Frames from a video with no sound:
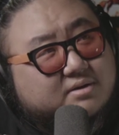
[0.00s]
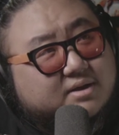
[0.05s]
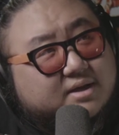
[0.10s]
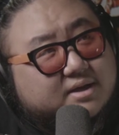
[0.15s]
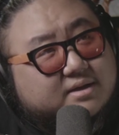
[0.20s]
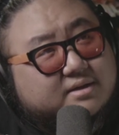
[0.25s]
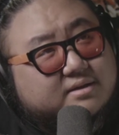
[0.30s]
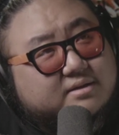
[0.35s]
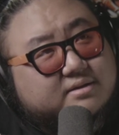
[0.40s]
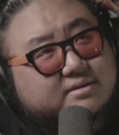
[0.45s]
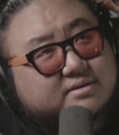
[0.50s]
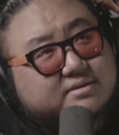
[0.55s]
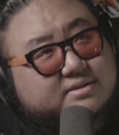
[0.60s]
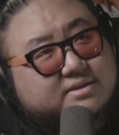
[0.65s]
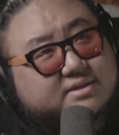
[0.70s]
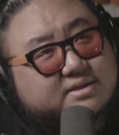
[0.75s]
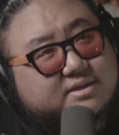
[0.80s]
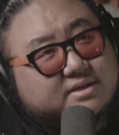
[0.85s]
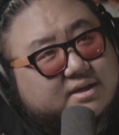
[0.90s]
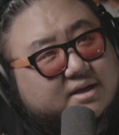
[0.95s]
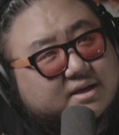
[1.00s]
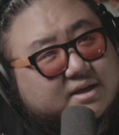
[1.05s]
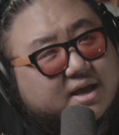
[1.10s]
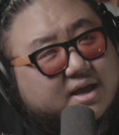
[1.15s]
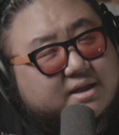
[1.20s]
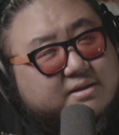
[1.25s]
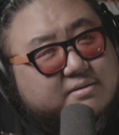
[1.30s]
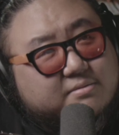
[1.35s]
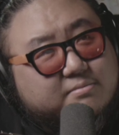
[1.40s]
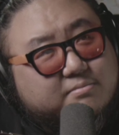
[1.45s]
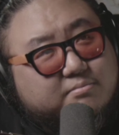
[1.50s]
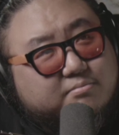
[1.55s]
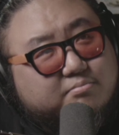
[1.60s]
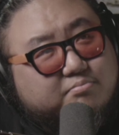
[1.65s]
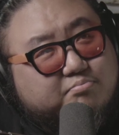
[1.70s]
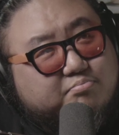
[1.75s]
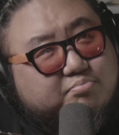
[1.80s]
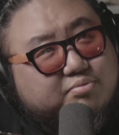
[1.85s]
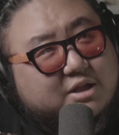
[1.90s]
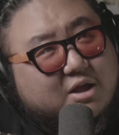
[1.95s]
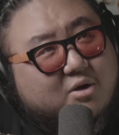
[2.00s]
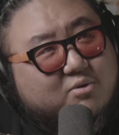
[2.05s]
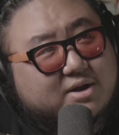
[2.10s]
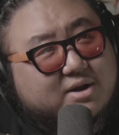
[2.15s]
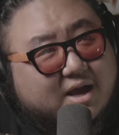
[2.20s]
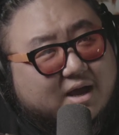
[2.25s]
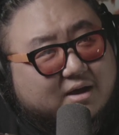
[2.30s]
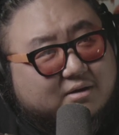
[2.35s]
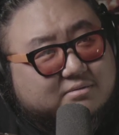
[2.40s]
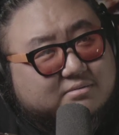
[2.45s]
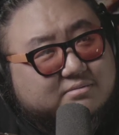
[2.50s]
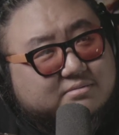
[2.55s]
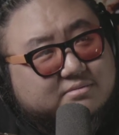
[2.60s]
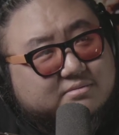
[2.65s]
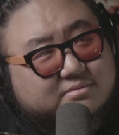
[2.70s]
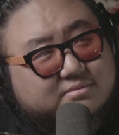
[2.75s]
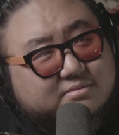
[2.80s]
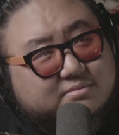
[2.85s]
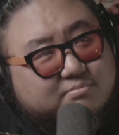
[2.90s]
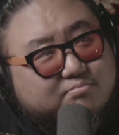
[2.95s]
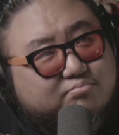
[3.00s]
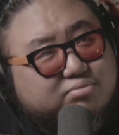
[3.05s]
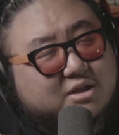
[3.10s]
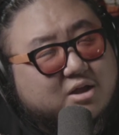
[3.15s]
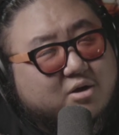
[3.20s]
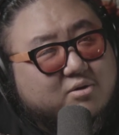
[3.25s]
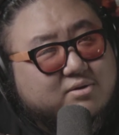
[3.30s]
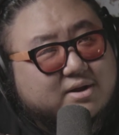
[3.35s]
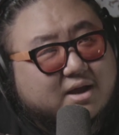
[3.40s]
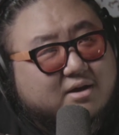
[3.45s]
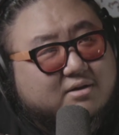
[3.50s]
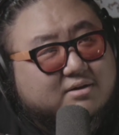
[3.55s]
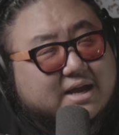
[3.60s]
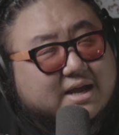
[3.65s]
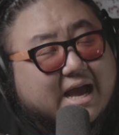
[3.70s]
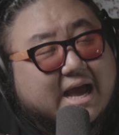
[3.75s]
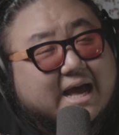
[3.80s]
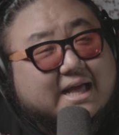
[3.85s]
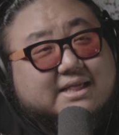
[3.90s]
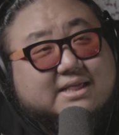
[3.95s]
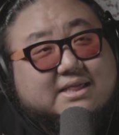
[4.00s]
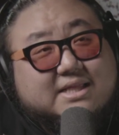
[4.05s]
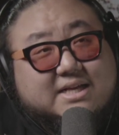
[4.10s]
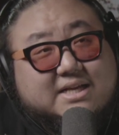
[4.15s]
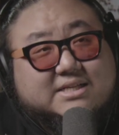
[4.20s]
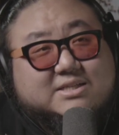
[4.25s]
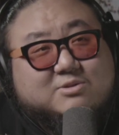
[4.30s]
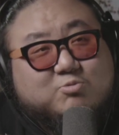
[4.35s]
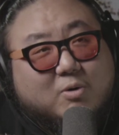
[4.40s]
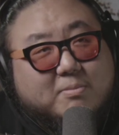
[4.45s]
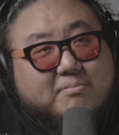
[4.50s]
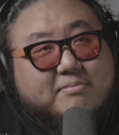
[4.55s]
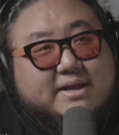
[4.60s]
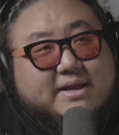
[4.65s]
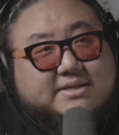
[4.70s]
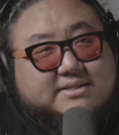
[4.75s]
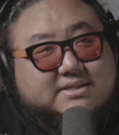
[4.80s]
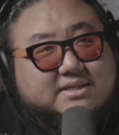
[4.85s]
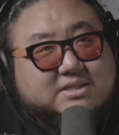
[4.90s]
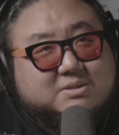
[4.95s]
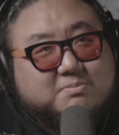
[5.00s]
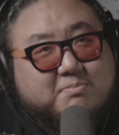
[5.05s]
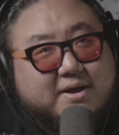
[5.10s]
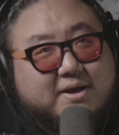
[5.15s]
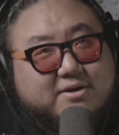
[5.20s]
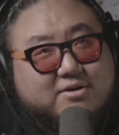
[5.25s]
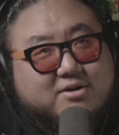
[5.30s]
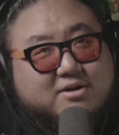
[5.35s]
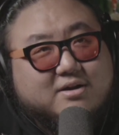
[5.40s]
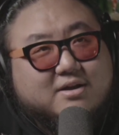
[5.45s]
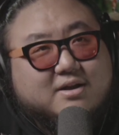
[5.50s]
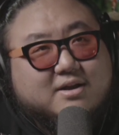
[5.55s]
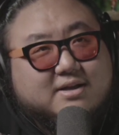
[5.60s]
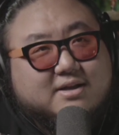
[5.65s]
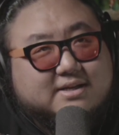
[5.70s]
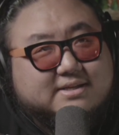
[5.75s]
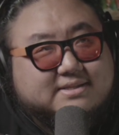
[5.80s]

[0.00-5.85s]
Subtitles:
Okay, see, again, blown out. At least what makes this better